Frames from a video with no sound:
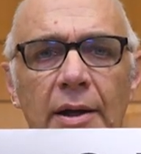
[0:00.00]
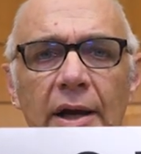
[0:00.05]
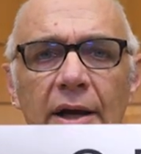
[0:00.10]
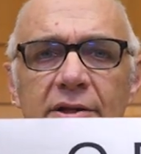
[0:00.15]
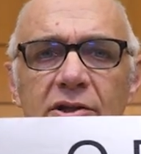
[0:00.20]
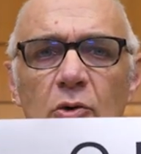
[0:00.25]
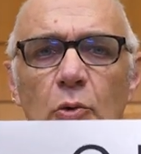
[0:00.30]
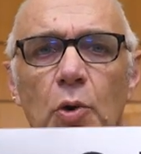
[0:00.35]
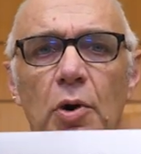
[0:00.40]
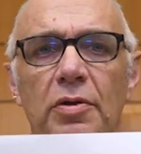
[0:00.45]

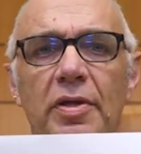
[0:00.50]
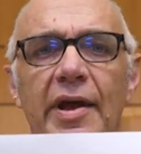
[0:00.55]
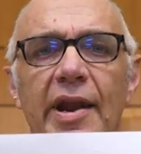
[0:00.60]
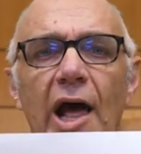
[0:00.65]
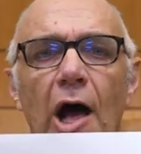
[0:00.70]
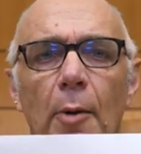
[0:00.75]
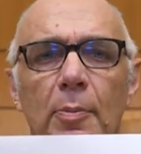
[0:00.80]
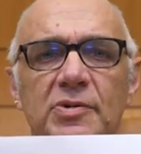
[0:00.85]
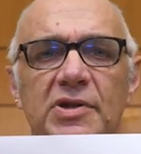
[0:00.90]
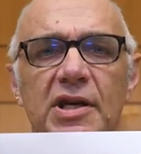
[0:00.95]
It's a word that
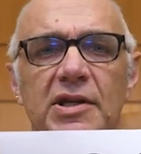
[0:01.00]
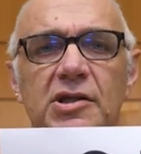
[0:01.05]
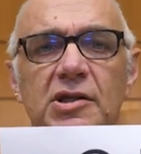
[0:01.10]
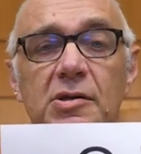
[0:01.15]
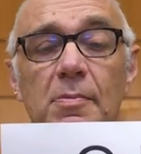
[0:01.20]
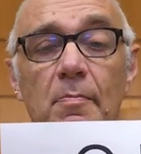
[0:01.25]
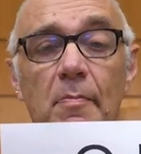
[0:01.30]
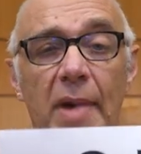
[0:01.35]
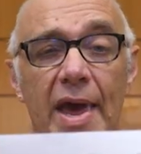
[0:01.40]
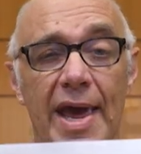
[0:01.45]
helps us
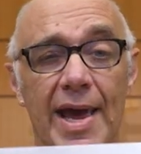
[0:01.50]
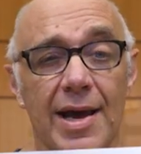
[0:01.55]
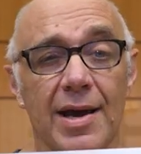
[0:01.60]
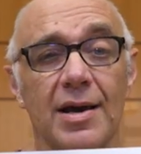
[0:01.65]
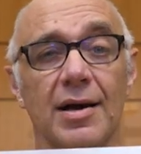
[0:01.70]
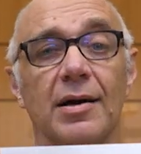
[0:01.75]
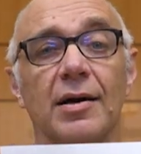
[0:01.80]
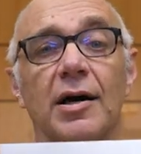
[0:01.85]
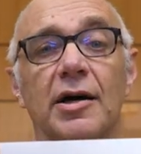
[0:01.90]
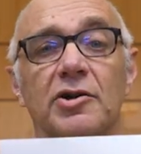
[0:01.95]
to
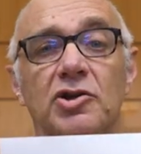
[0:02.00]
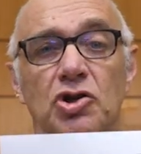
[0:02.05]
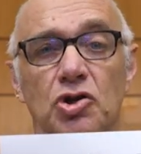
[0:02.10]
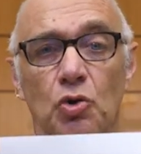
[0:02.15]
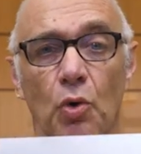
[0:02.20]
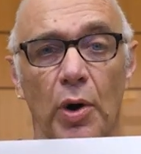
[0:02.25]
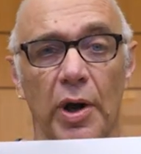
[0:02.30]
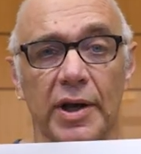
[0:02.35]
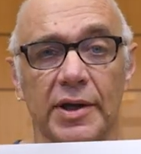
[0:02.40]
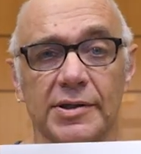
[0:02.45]
make a
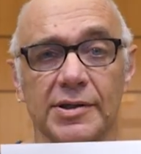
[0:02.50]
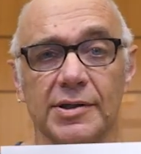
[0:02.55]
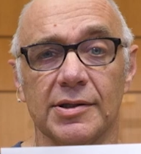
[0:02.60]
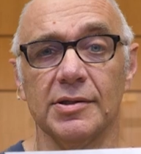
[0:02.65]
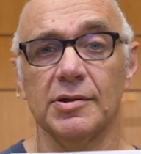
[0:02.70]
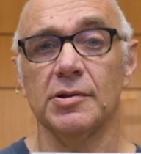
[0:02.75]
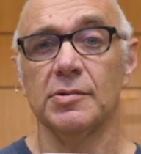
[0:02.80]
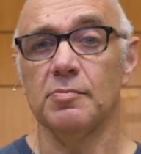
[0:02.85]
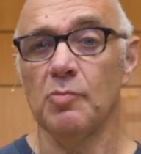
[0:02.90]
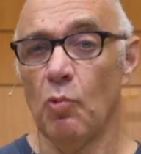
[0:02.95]

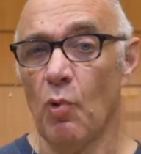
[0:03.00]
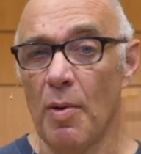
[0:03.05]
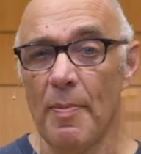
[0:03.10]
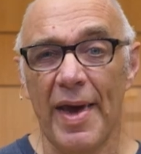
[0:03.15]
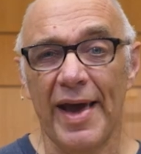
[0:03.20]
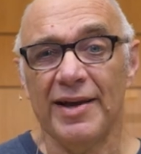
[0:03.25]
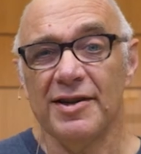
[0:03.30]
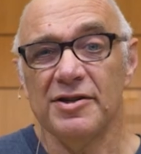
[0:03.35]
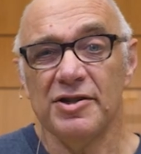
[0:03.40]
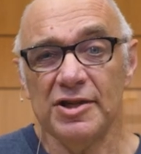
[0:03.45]
choice. We
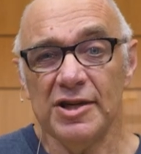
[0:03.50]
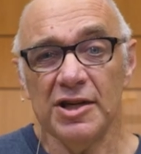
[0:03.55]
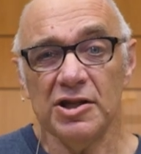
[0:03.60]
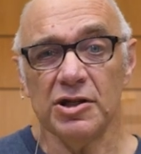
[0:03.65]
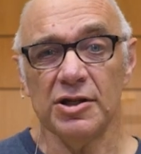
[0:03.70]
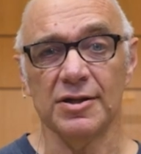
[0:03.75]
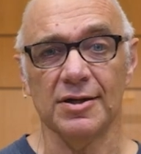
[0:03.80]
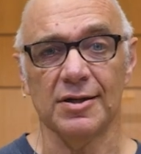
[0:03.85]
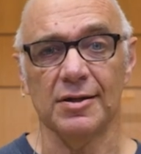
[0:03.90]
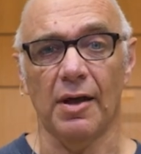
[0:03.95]
make
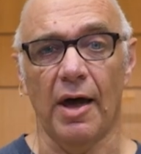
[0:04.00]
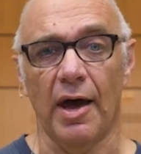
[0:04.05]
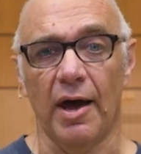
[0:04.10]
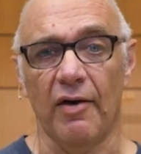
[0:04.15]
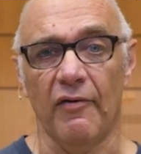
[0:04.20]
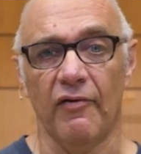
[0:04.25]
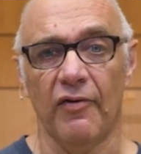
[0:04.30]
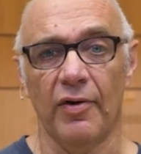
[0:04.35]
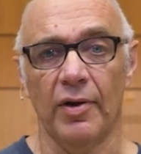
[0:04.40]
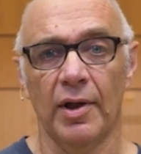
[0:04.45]
decisions in
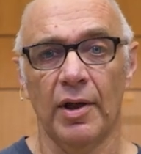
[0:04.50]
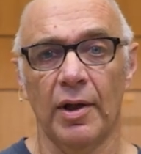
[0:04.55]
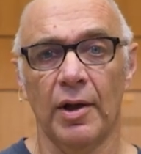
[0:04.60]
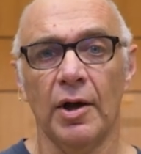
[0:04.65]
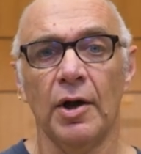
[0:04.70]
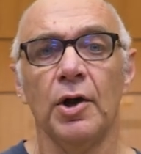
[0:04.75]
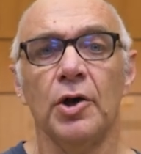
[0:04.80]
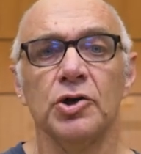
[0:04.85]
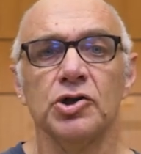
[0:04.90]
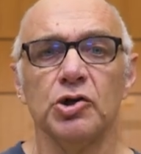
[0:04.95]
life.
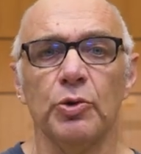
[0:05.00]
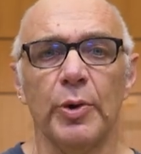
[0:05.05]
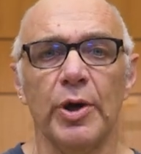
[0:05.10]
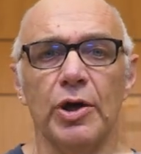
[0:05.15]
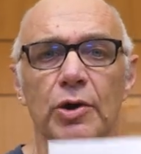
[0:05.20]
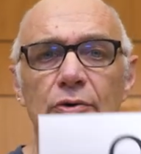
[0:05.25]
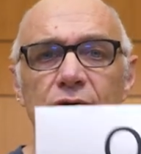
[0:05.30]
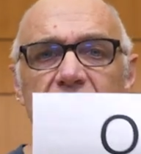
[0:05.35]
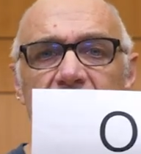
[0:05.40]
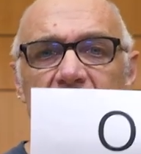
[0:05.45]
So we
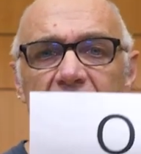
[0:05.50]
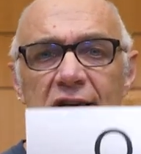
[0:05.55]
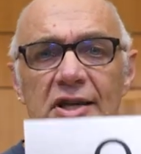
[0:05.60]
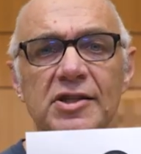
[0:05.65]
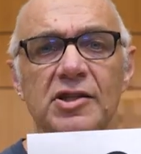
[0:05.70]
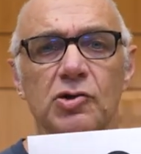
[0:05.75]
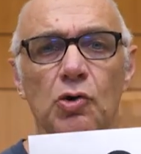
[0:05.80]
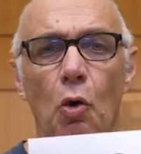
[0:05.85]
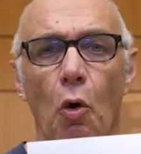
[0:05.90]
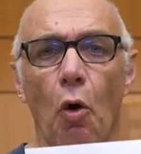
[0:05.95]
use
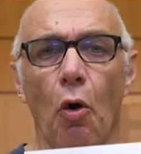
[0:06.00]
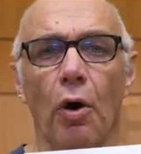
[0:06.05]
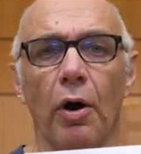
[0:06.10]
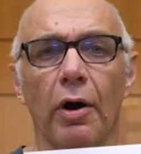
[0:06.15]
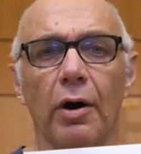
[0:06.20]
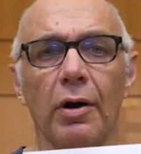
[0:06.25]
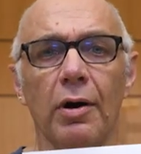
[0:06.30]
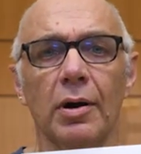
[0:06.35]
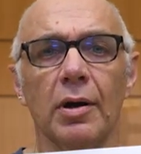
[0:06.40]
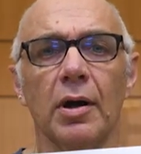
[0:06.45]
this
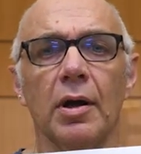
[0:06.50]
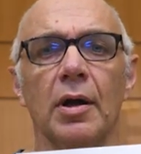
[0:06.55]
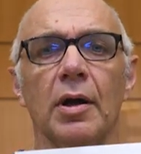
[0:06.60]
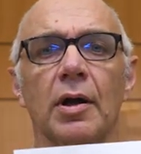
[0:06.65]
or